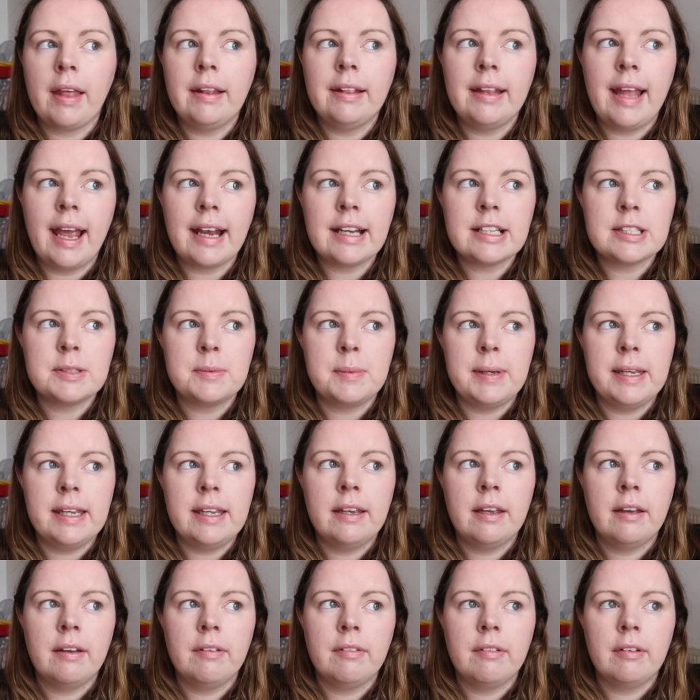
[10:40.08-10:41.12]
next
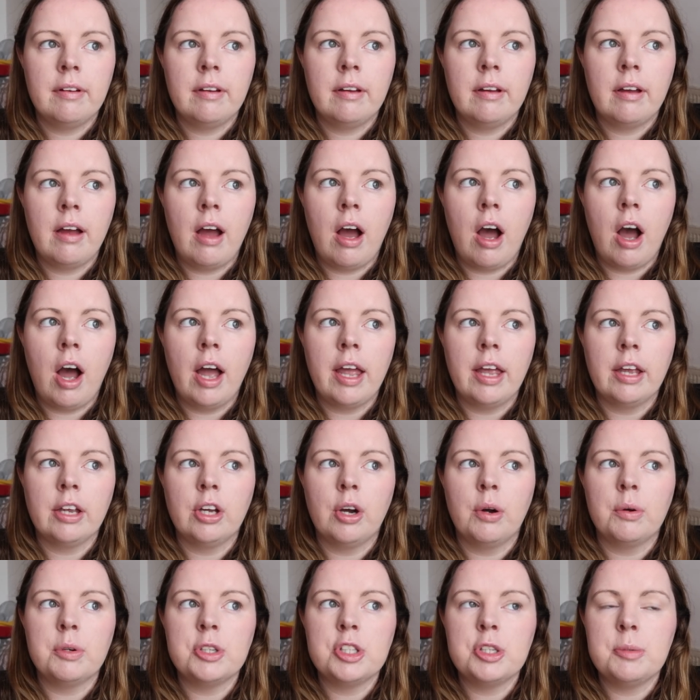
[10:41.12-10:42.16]
week I am
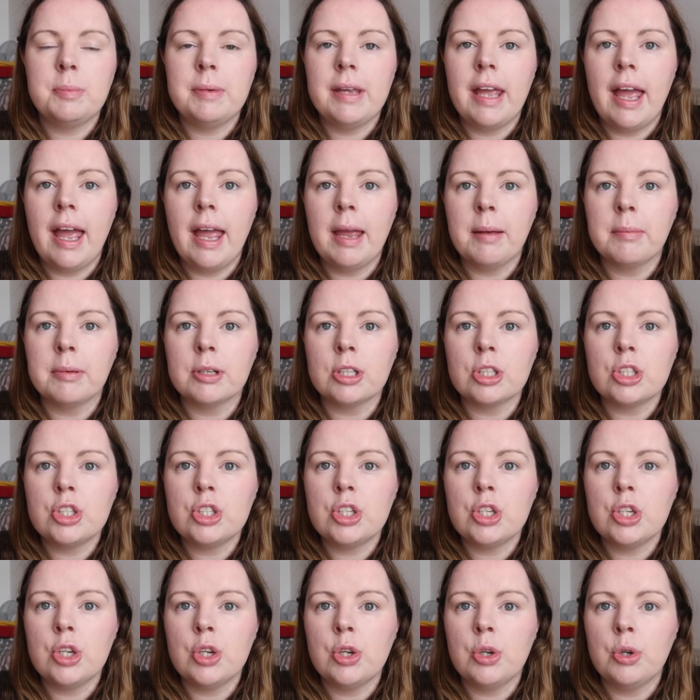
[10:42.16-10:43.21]
going to be able
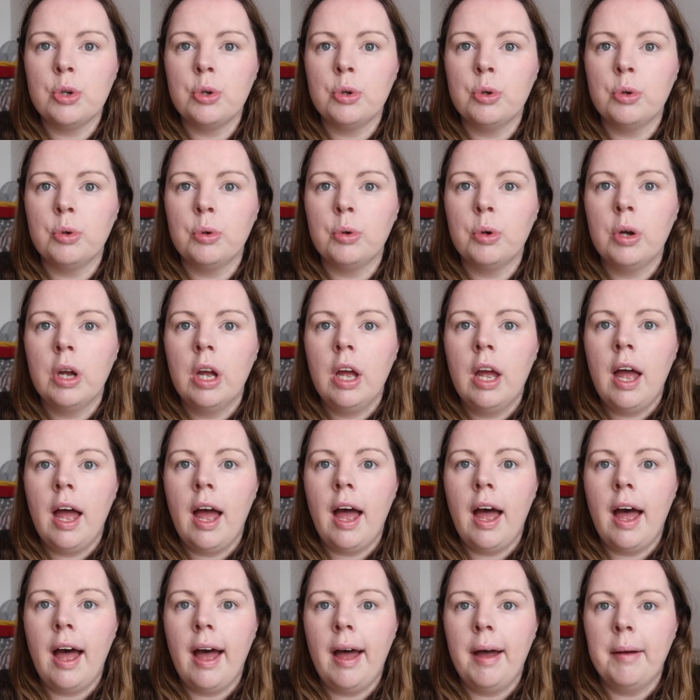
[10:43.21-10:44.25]
to
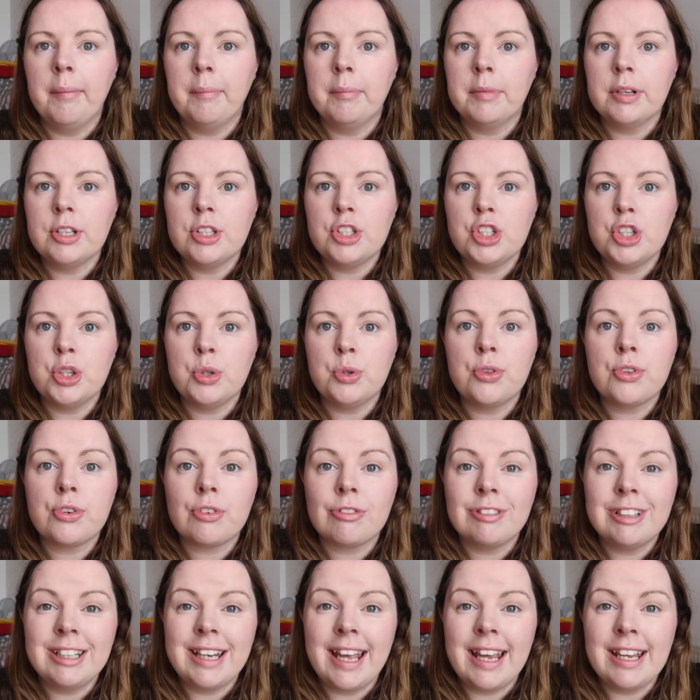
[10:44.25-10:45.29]
do
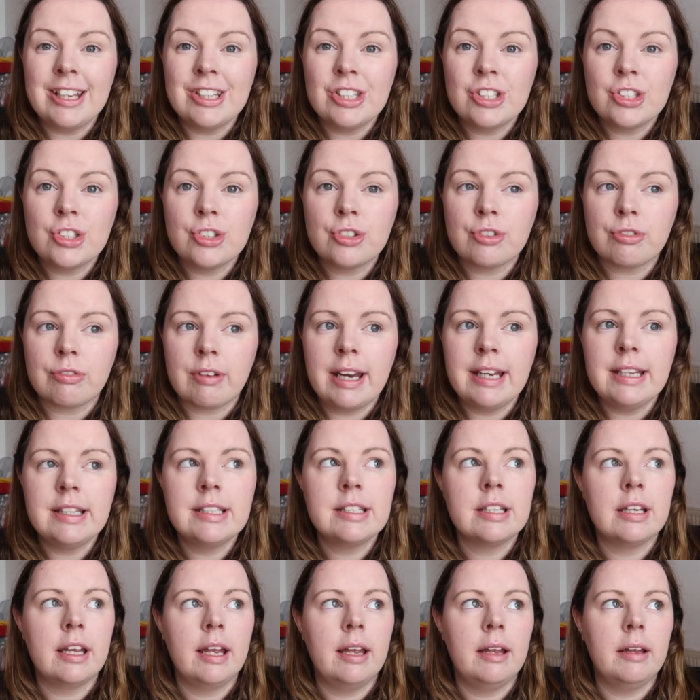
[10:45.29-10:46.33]
3 days
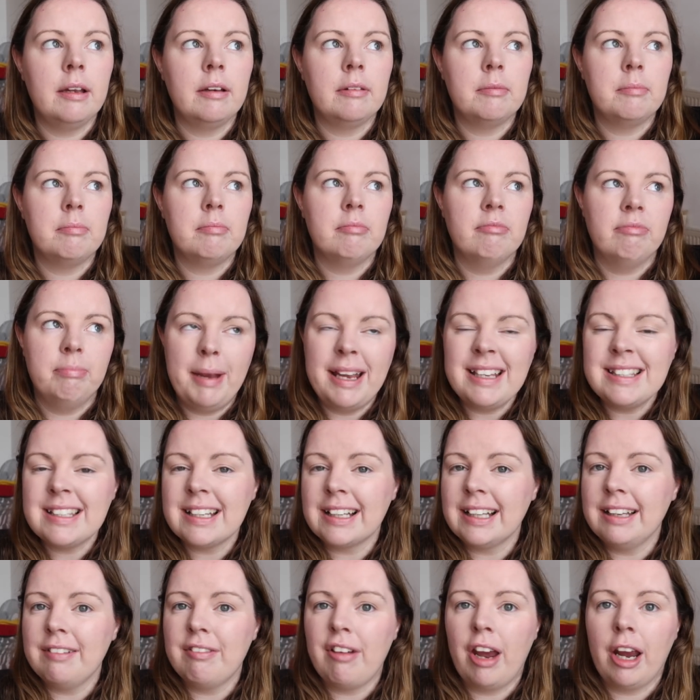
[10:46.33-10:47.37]
straight. It
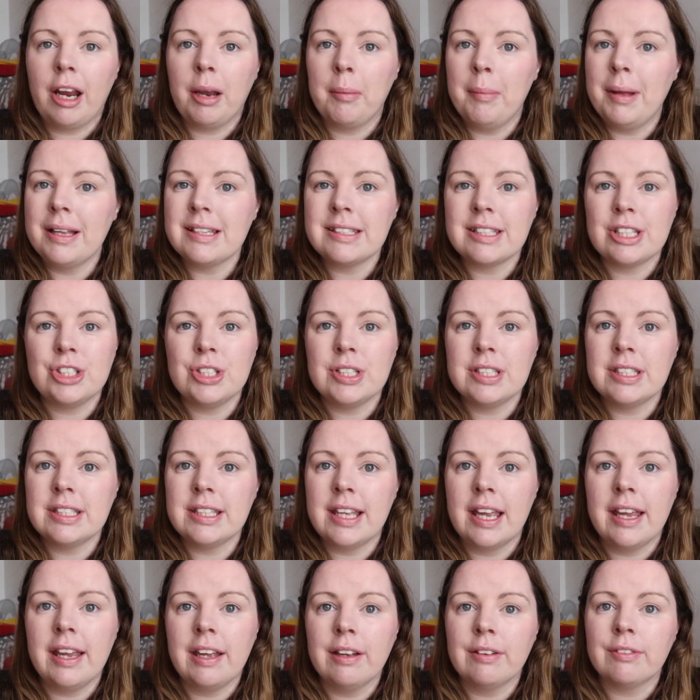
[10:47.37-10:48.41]
basically recommends that you
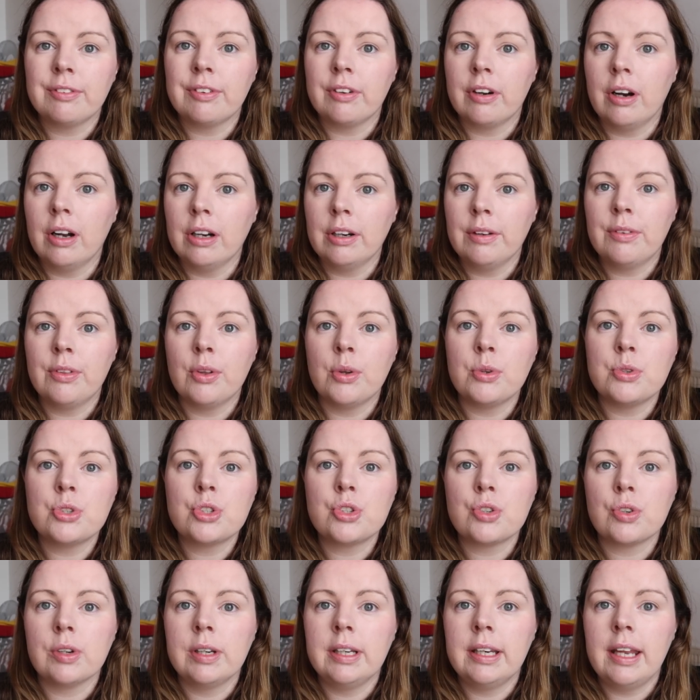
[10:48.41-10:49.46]
stay in for all of those
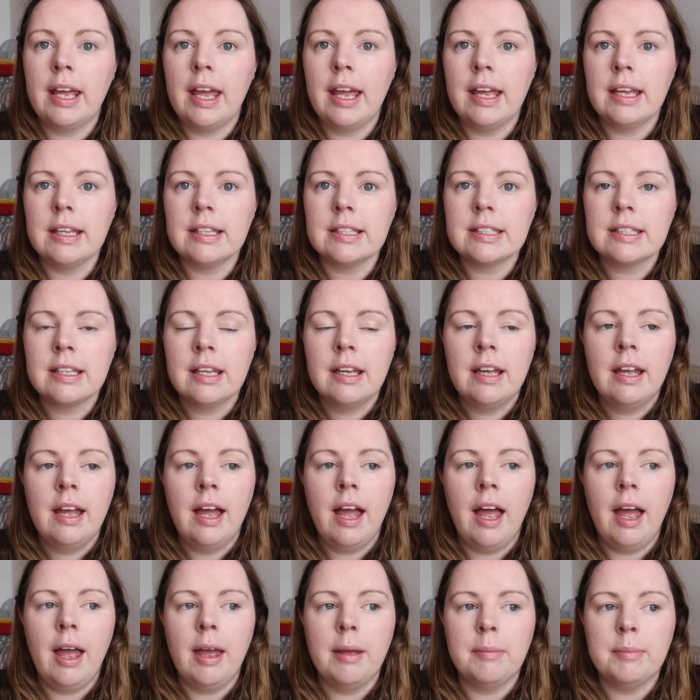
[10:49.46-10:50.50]
3 days,
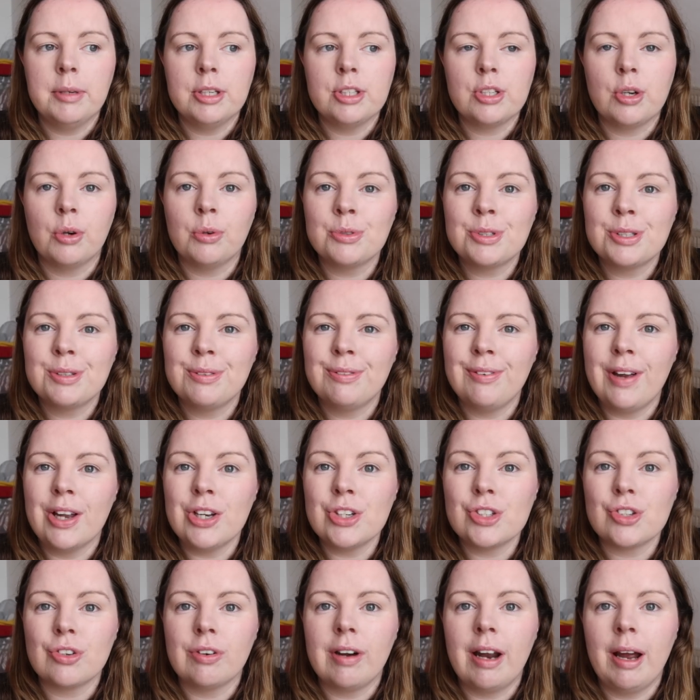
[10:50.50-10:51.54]
and you don't
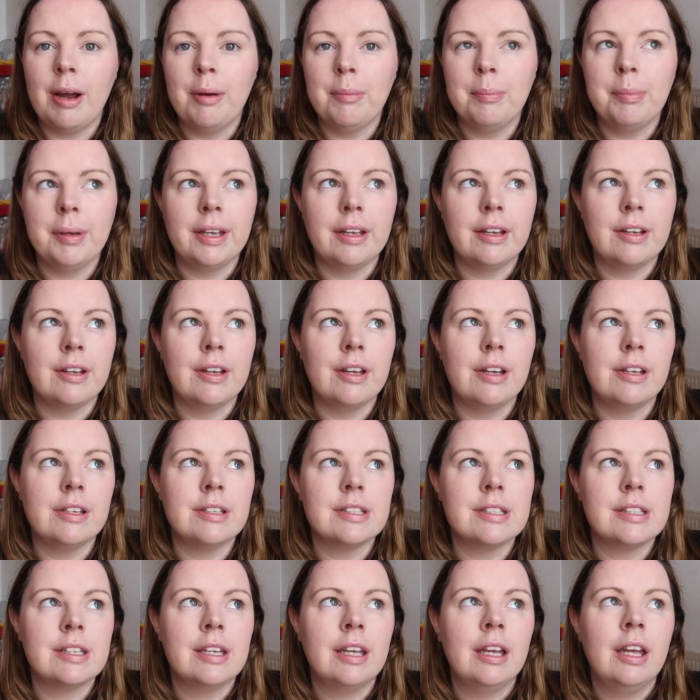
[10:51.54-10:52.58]
venture out, because